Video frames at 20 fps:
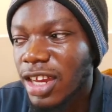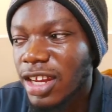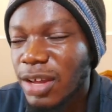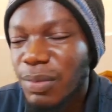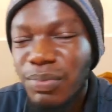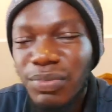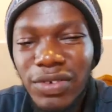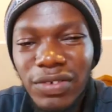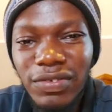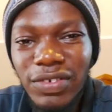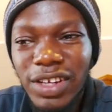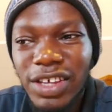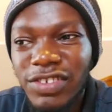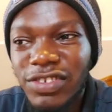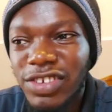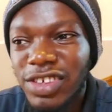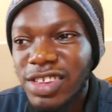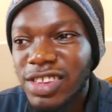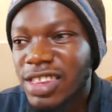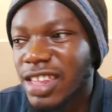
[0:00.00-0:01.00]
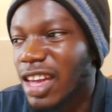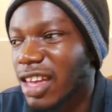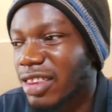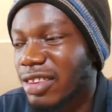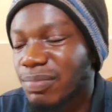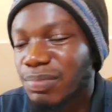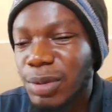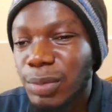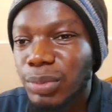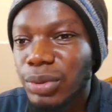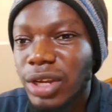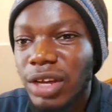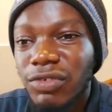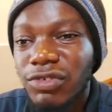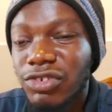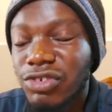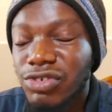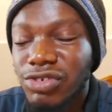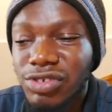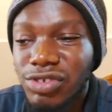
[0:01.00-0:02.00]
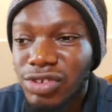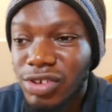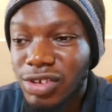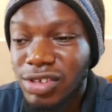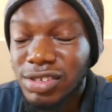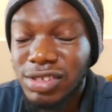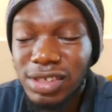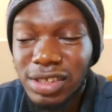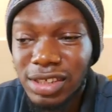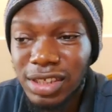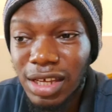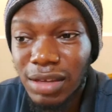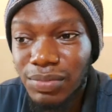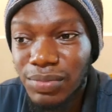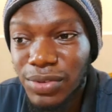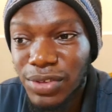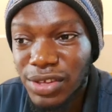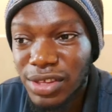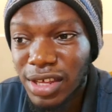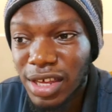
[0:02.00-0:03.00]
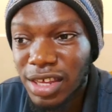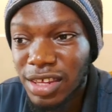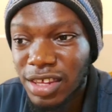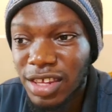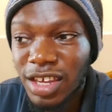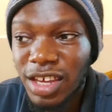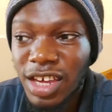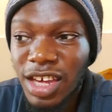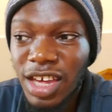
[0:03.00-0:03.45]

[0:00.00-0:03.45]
the privileges that people have used to succeed in that business.